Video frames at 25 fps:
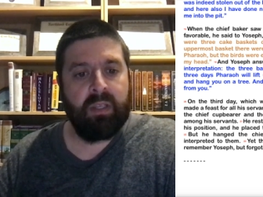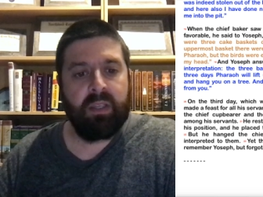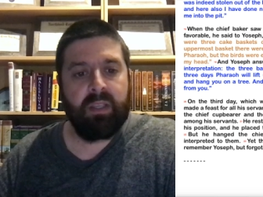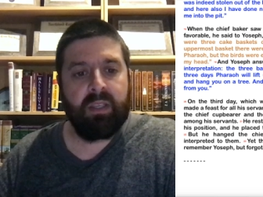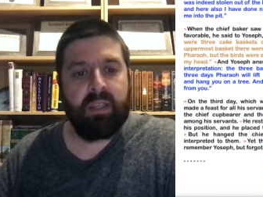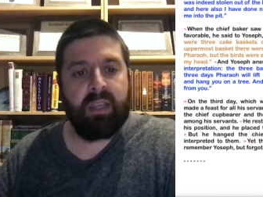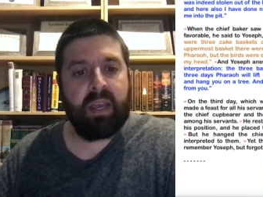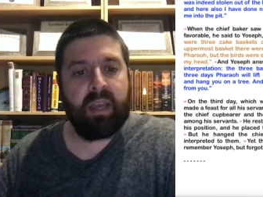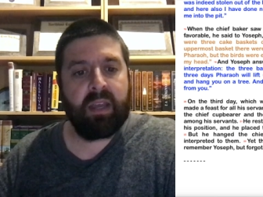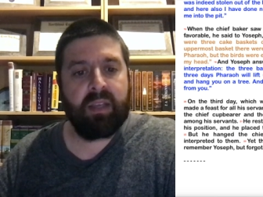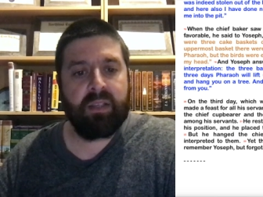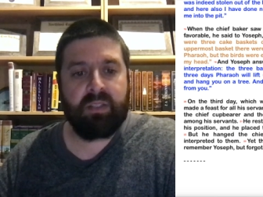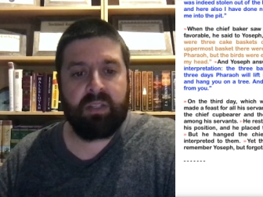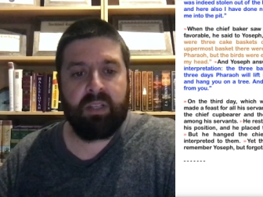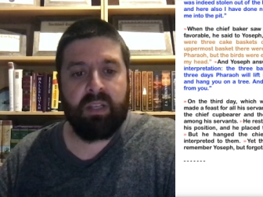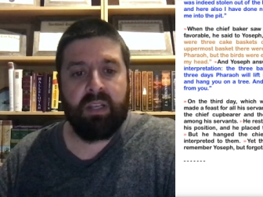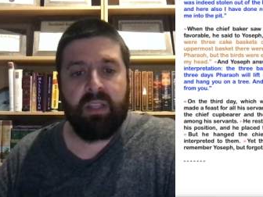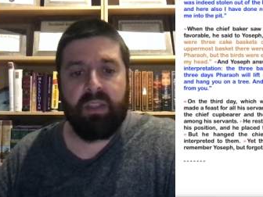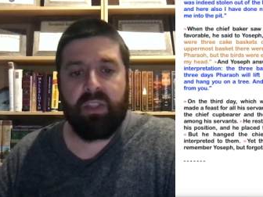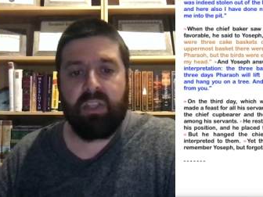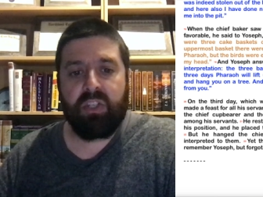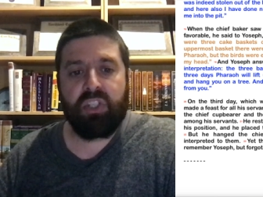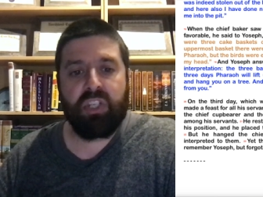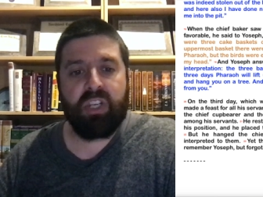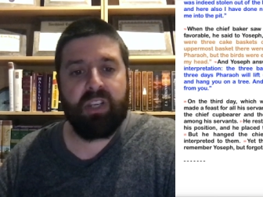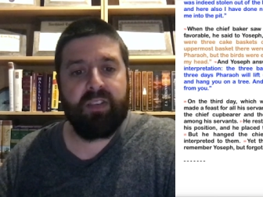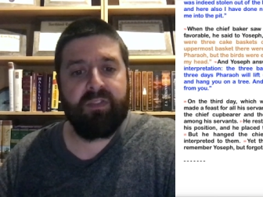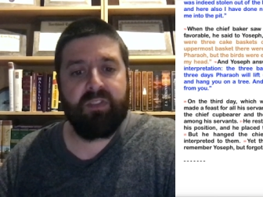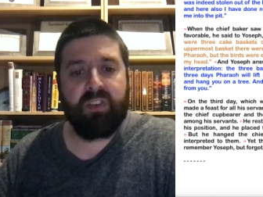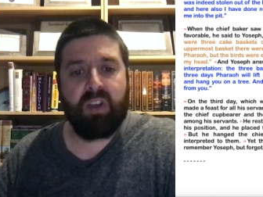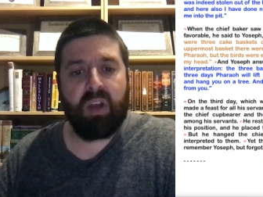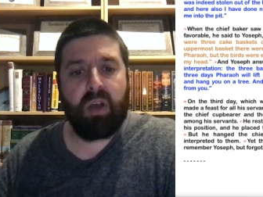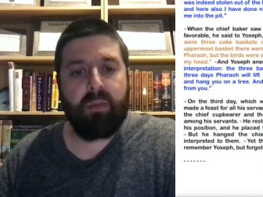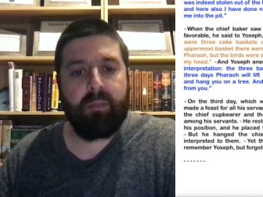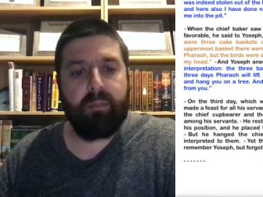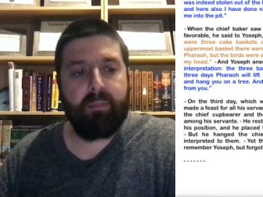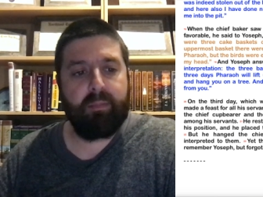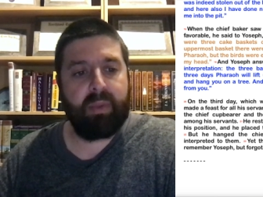Yet the chief
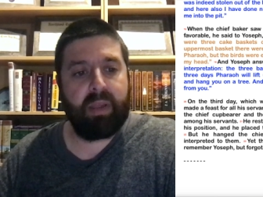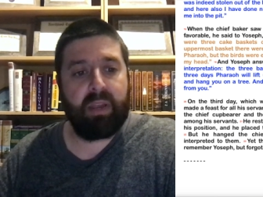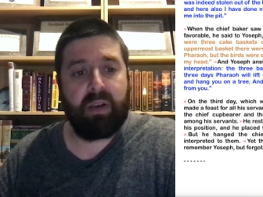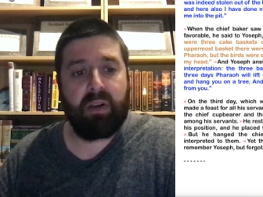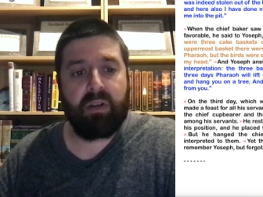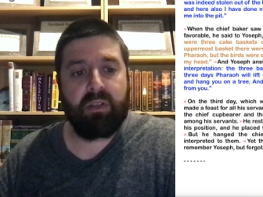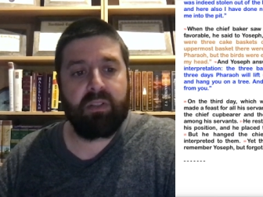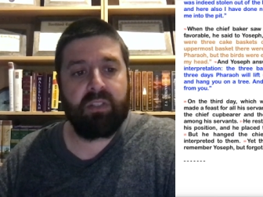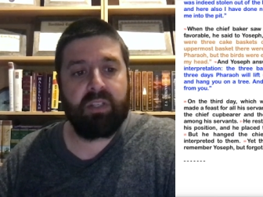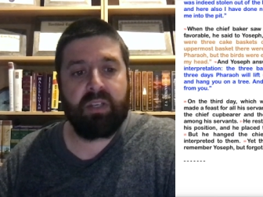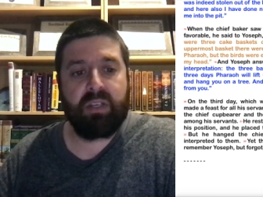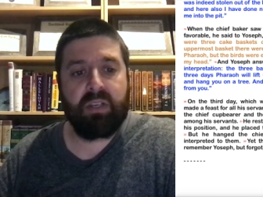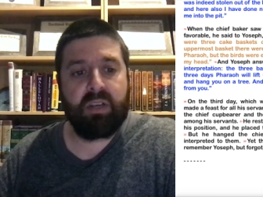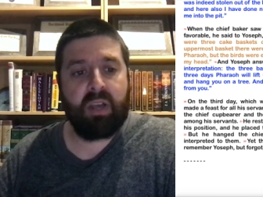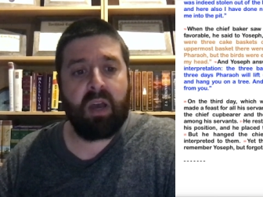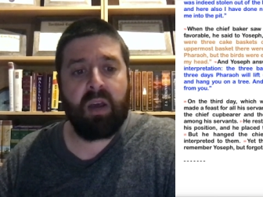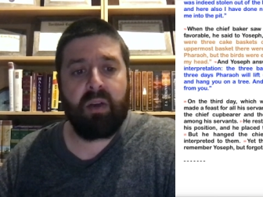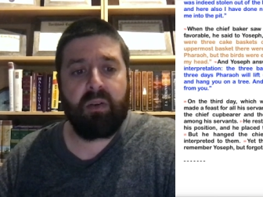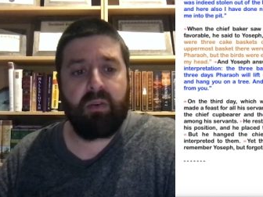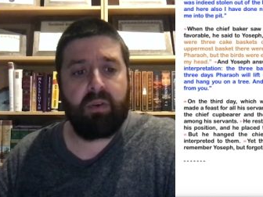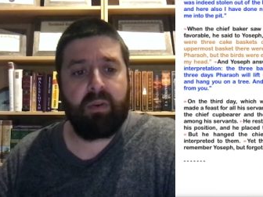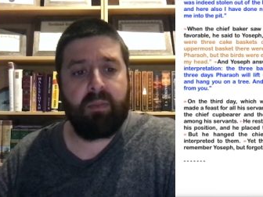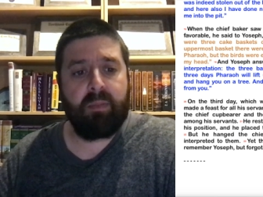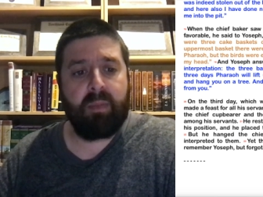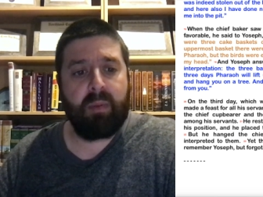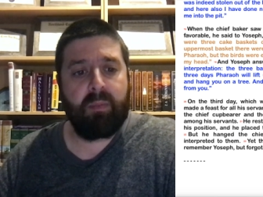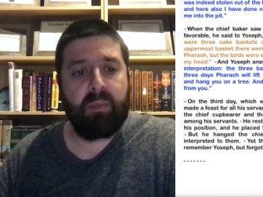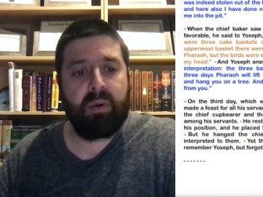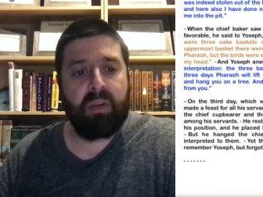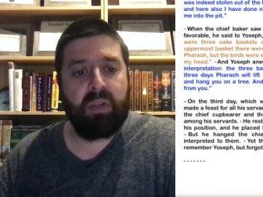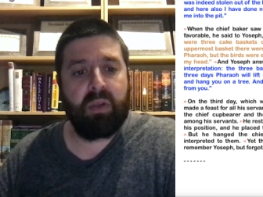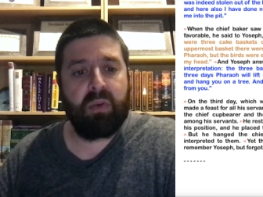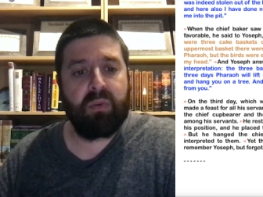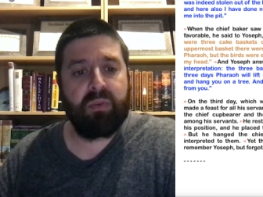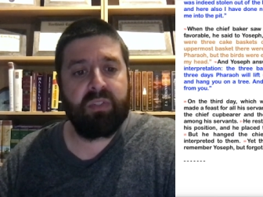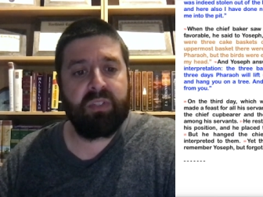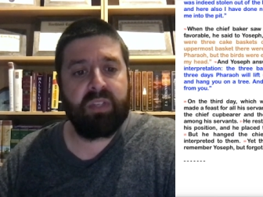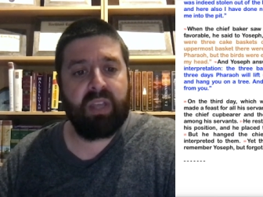cupbearer did not remember
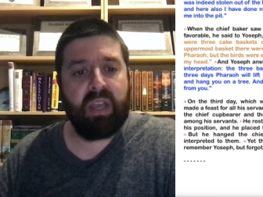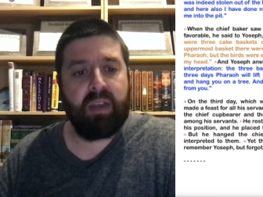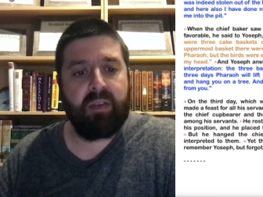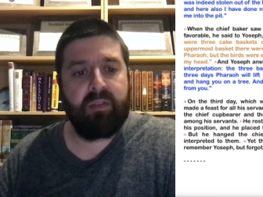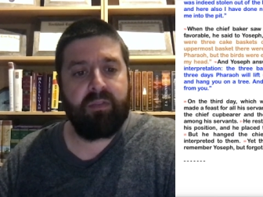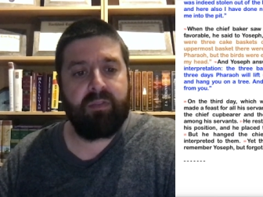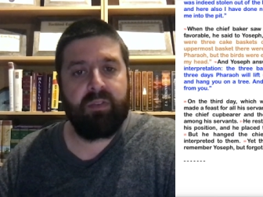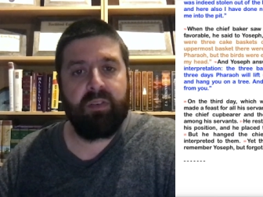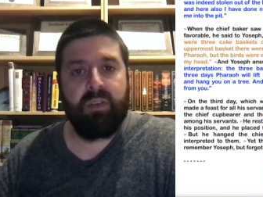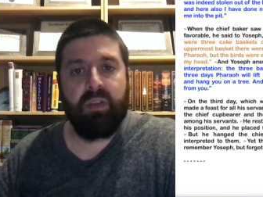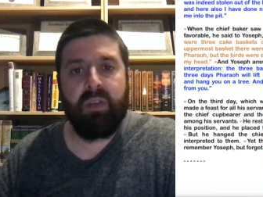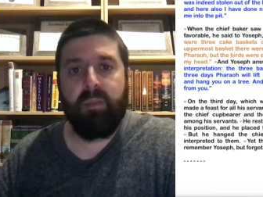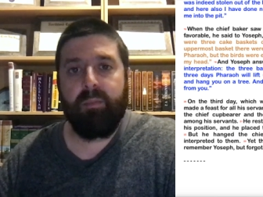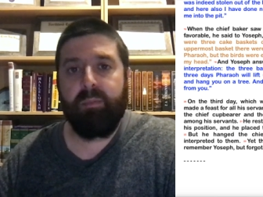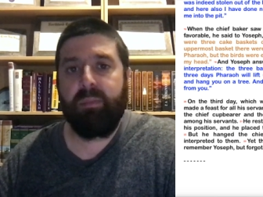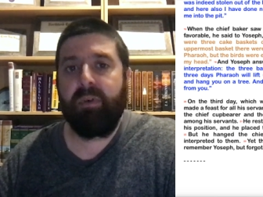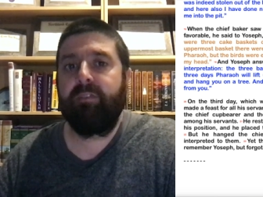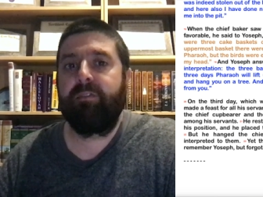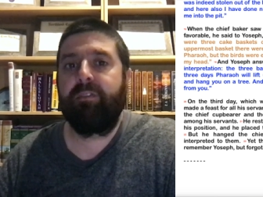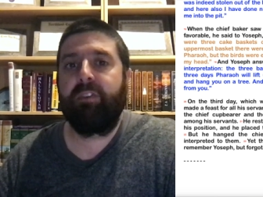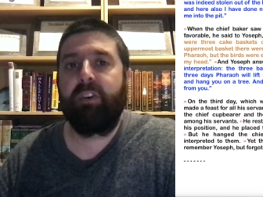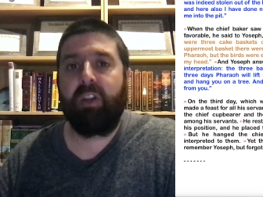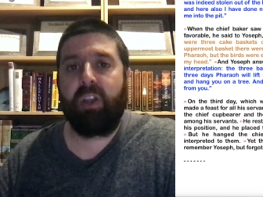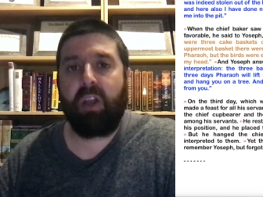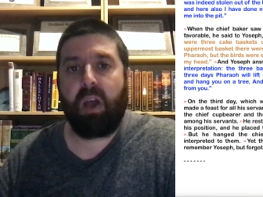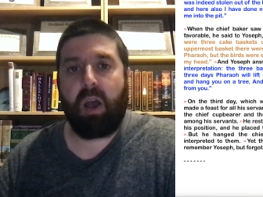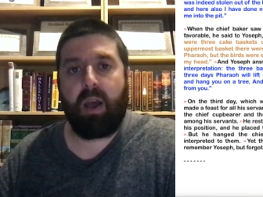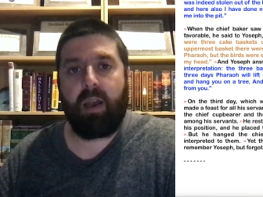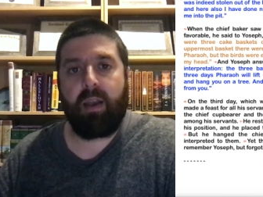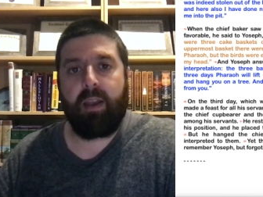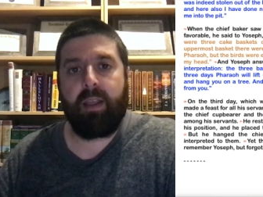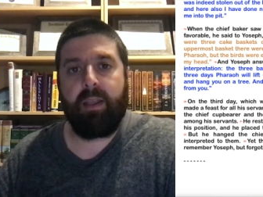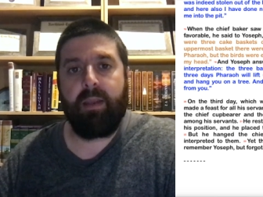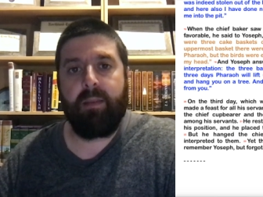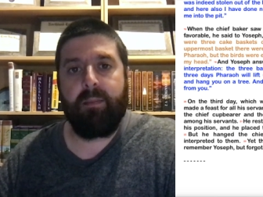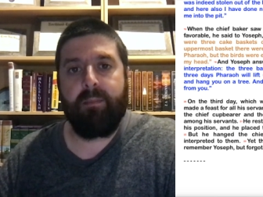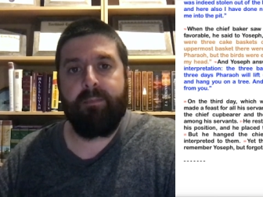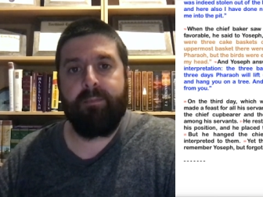Yoseph, but forgot
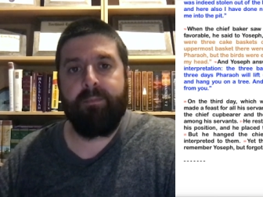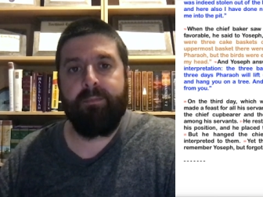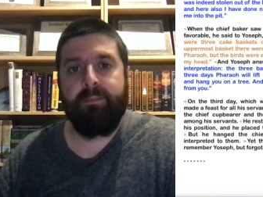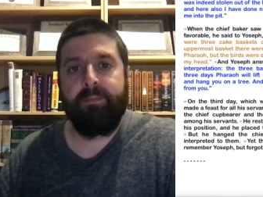him.